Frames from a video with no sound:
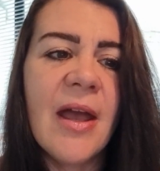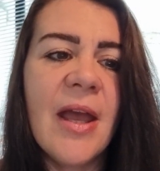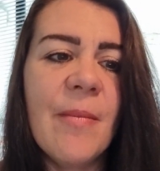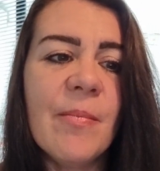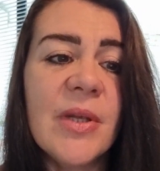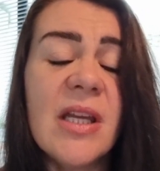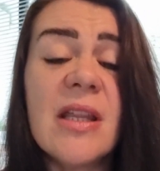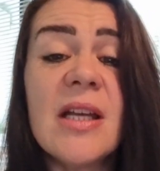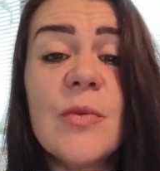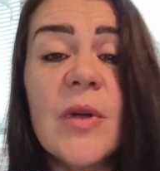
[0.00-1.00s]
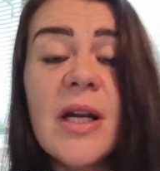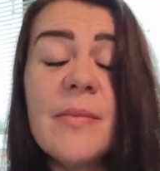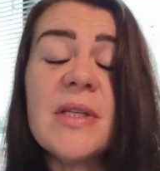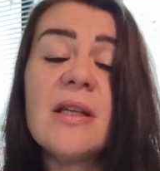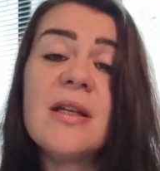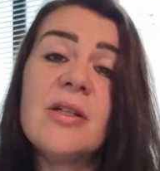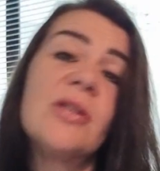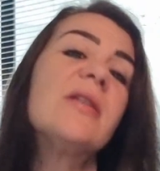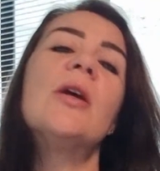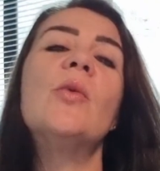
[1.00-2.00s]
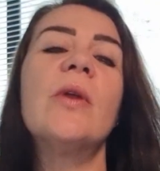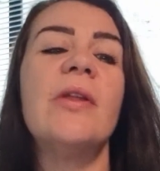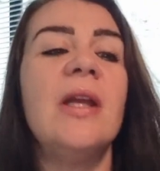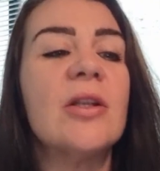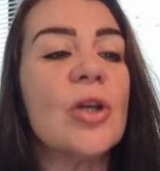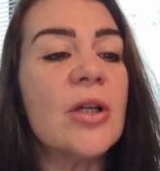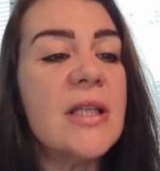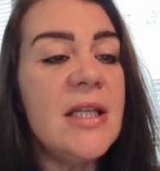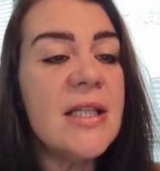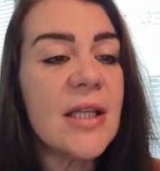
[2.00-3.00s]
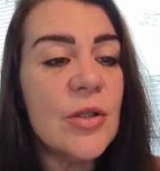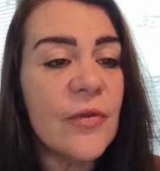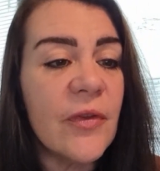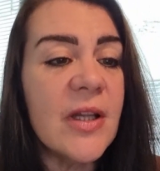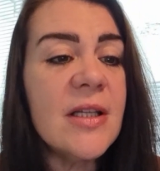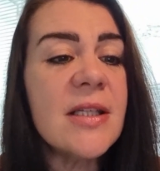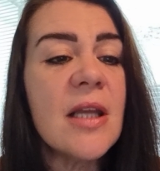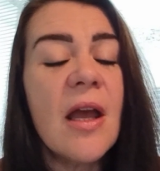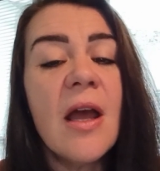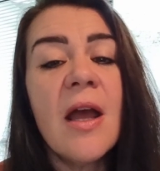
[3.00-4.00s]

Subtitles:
But yeah, that's where I'm sitting at just now with the HRT side of things.